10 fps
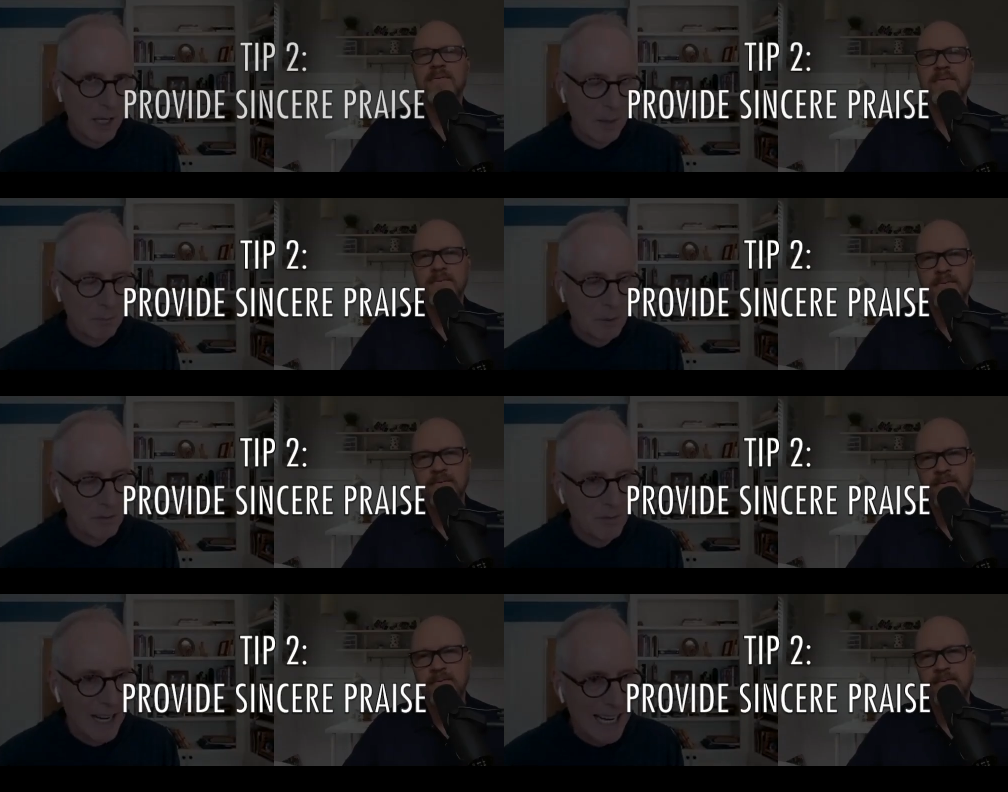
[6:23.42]

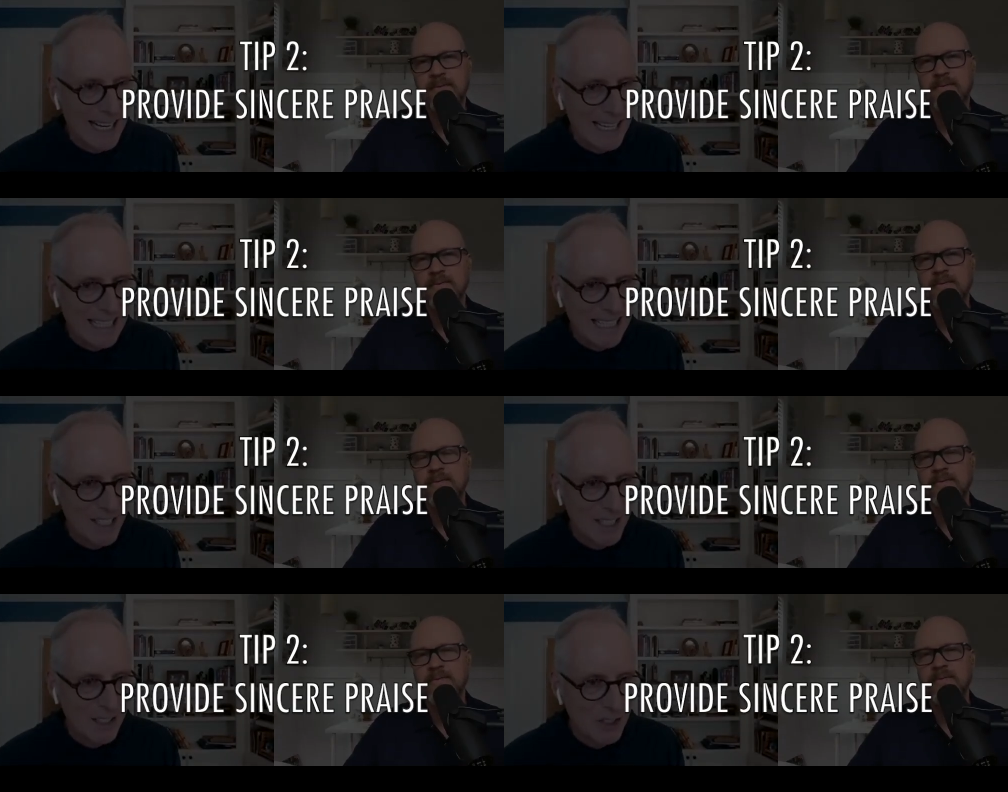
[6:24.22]
Speaker 1: Provide
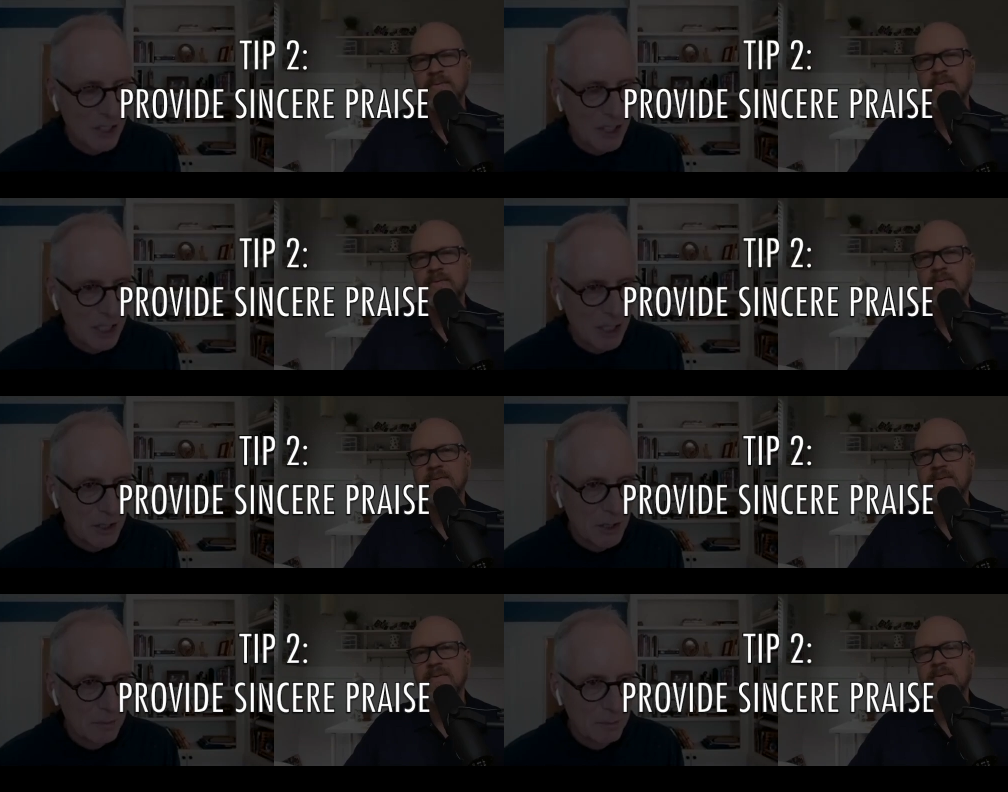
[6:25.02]
sincere
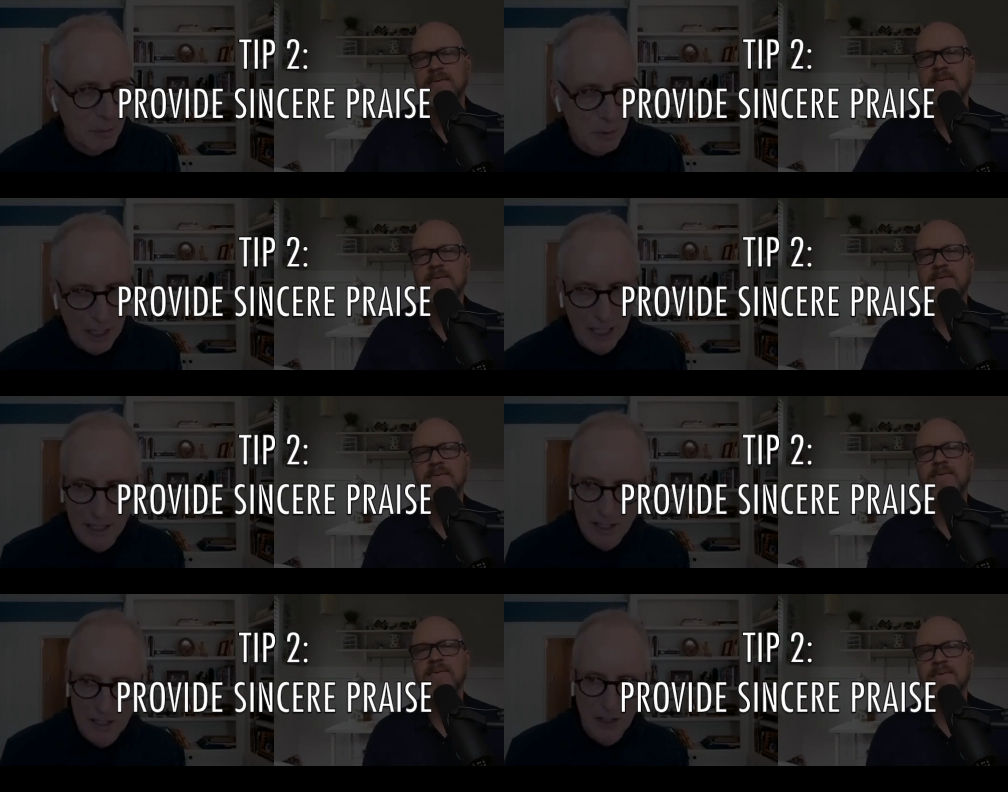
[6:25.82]
praise.
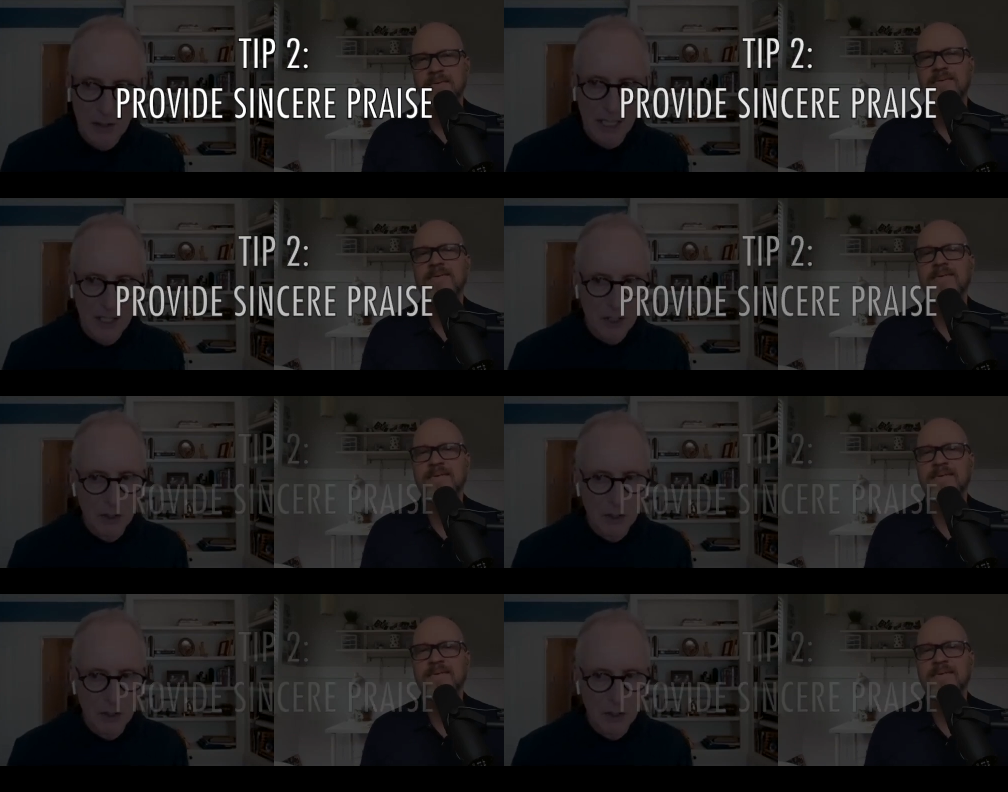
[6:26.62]
Okay. So if